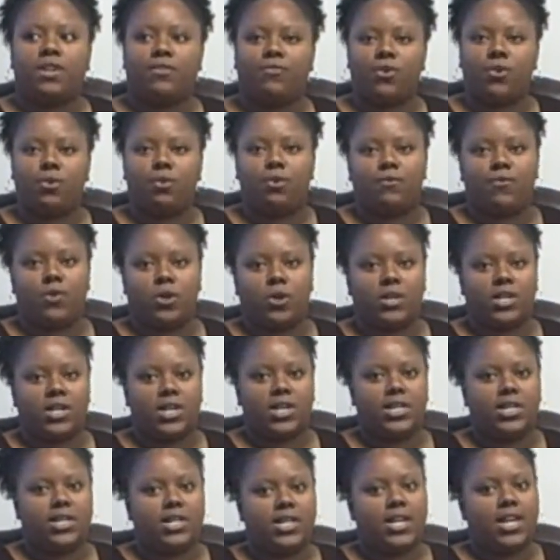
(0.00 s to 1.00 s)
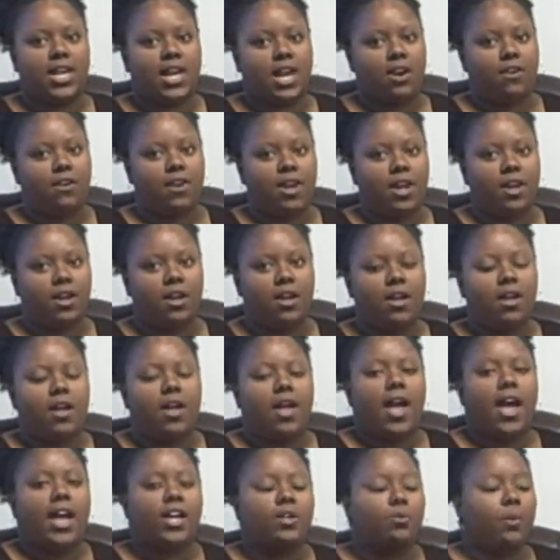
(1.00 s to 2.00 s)
different universities in the area,
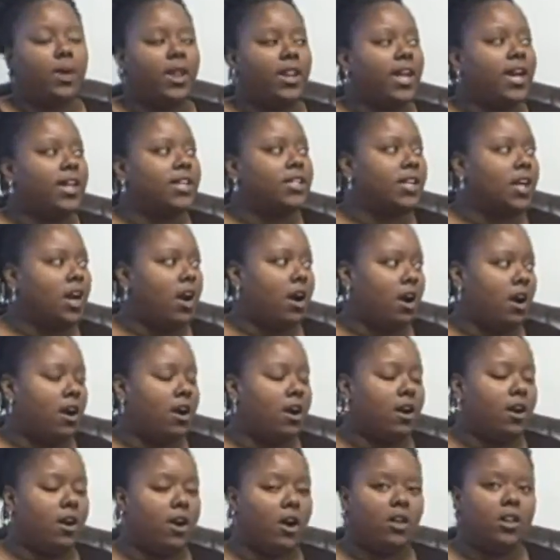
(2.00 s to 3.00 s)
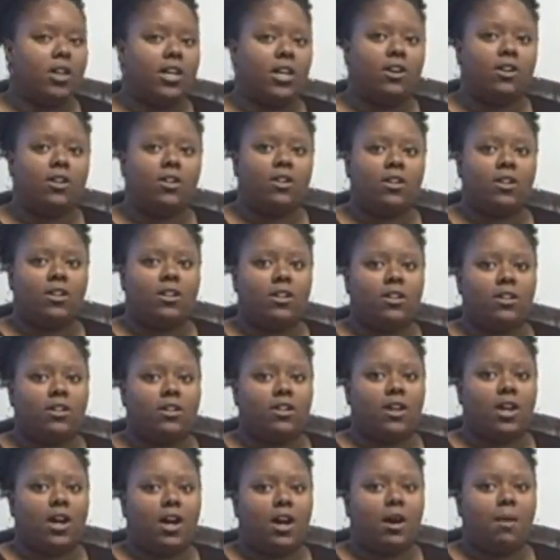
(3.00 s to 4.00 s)
as well as our legal
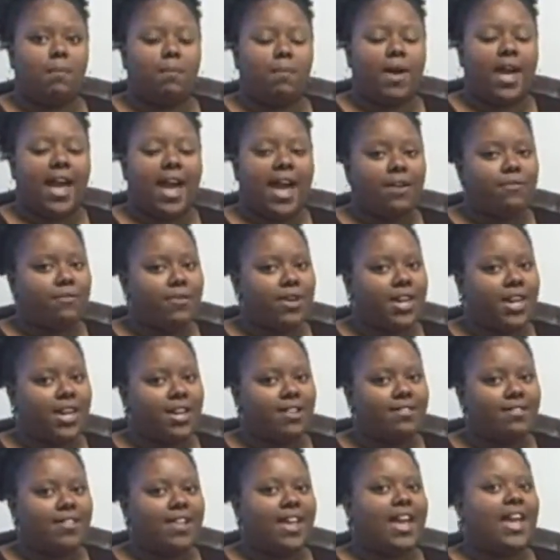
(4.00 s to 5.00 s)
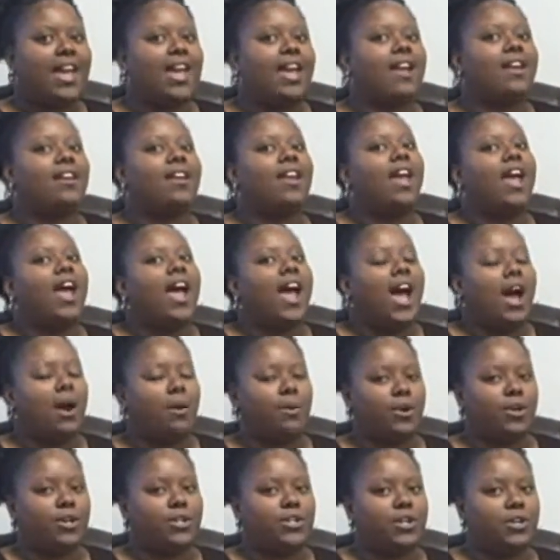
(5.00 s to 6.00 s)
advocates and
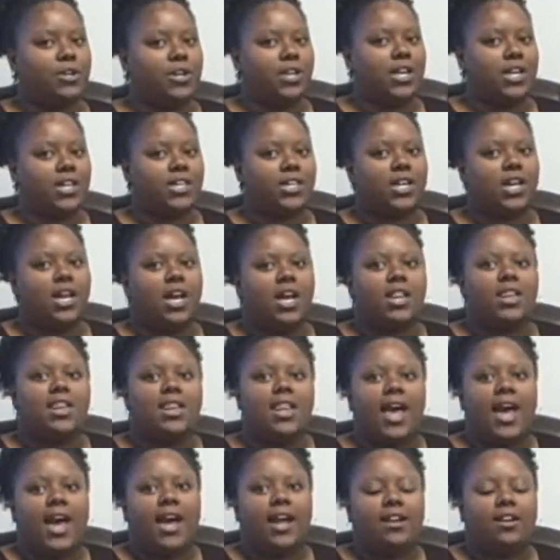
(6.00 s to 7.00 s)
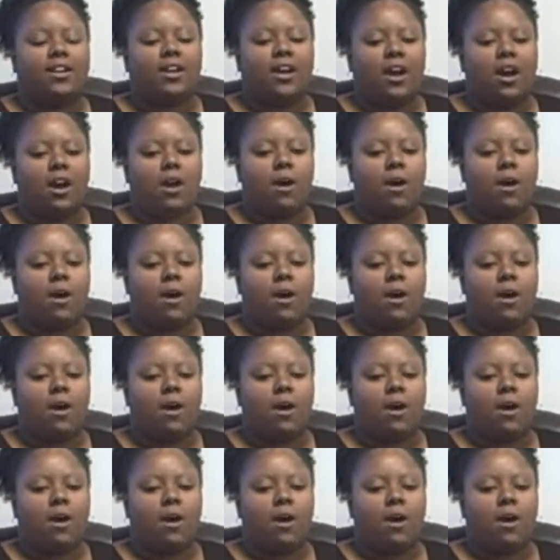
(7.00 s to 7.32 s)
our attorneys that